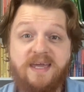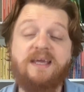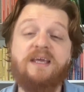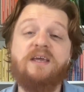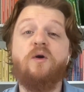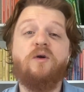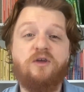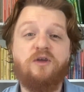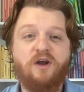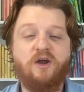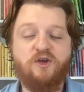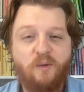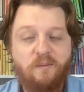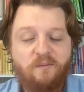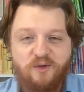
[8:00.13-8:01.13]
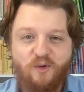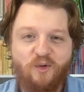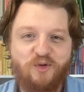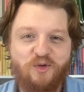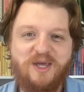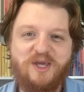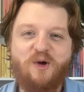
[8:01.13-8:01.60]
making you're
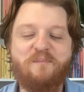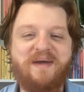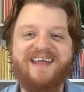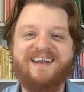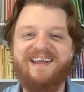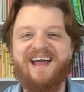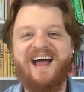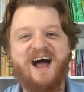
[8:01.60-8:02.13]
doing your bit.